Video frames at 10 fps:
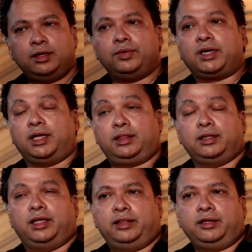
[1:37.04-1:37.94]
Well,
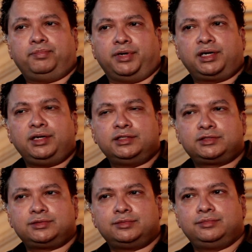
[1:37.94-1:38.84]
I think partly
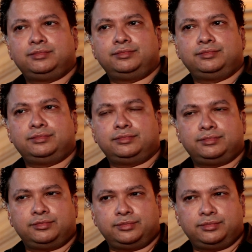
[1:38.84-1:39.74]
it's
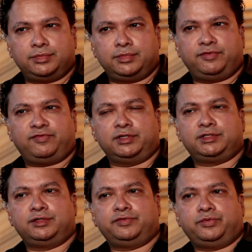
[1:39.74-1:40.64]
a
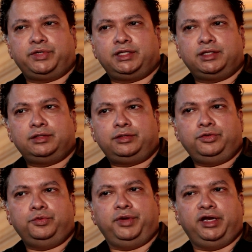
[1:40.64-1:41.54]
function of the way that the
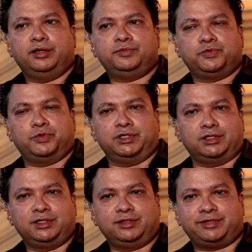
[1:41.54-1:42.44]
two mediums
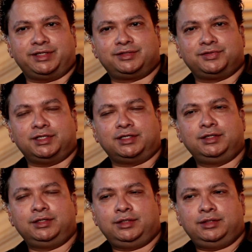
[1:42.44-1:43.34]
work, right? So that
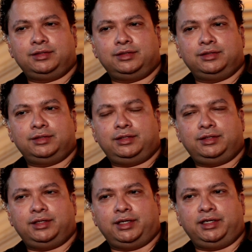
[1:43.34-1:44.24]

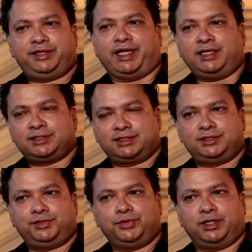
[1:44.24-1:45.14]
in
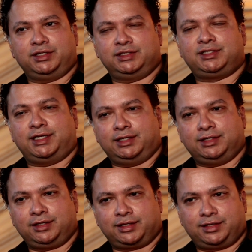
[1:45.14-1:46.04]
text you
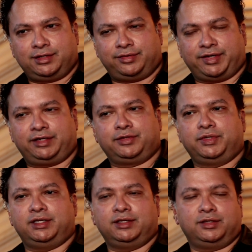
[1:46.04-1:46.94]
understand right
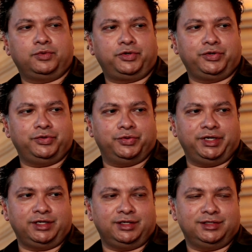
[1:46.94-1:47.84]
away that what you're
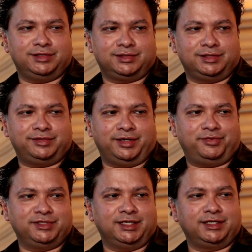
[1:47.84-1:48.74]
doing is a
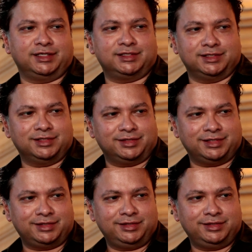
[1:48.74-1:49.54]
representation, right?